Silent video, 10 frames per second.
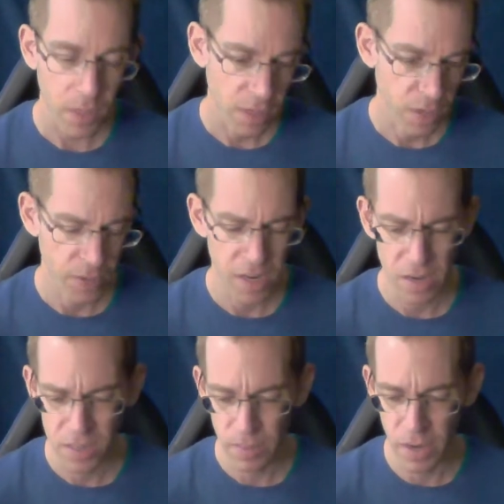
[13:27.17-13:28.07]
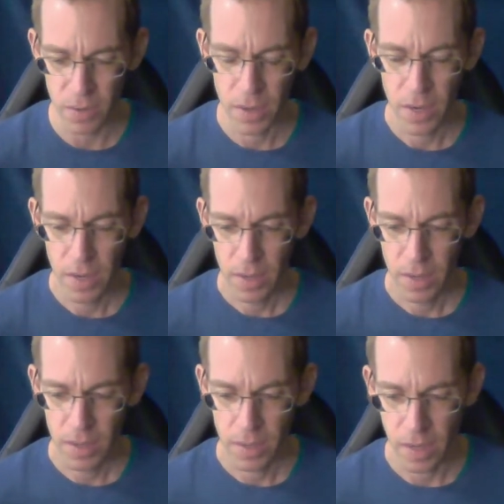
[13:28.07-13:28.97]
So he talks about
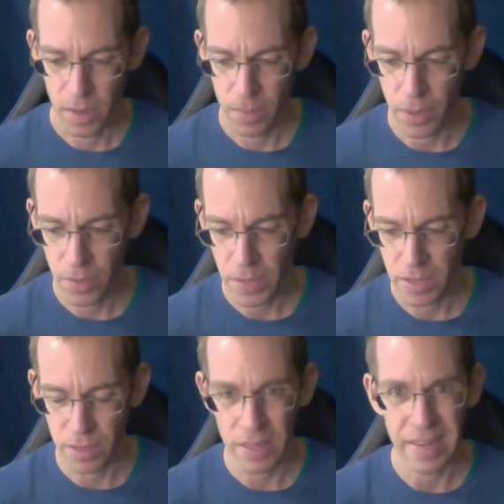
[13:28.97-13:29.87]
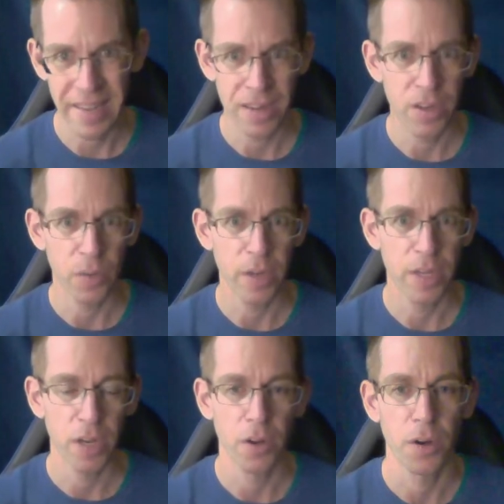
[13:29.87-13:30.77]
um, things leading into each
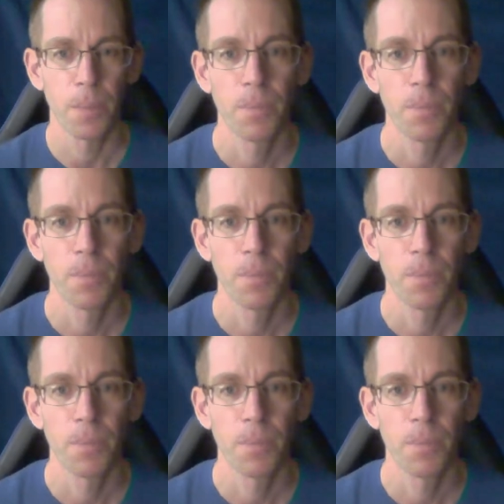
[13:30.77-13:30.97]
other.